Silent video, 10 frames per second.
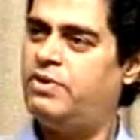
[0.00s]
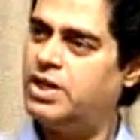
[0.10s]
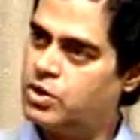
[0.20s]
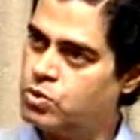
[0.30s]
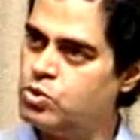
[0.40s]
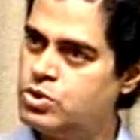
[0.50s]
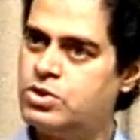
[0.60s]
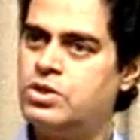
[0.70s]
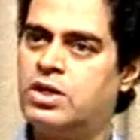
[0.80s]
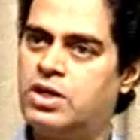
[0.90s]
good
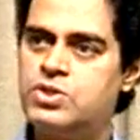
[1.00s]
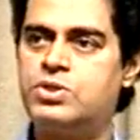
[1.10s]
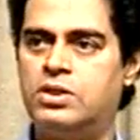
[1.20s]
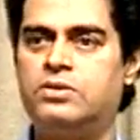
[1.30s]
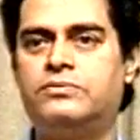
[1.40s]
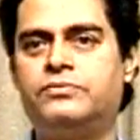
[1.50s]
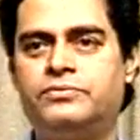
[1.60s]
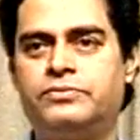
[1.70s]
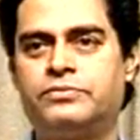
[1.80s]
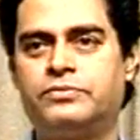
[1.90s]
crystal.
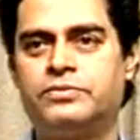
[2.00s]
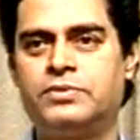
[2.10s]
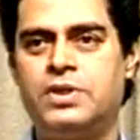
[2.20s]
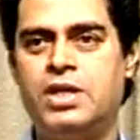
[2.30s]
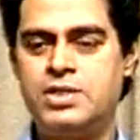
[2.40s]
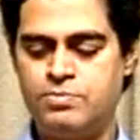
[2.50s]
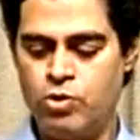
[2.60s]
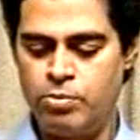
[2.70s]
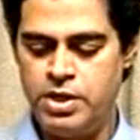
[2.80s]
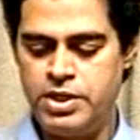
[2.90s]
Its
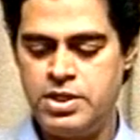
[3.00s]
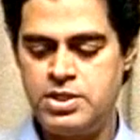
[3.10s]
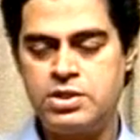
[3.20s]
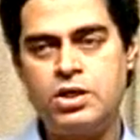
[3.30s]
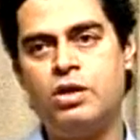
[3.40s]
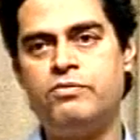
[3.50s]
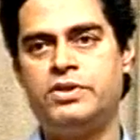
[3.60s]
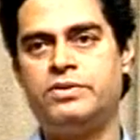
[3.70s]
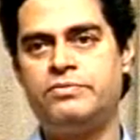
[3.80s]
mobility is recovered.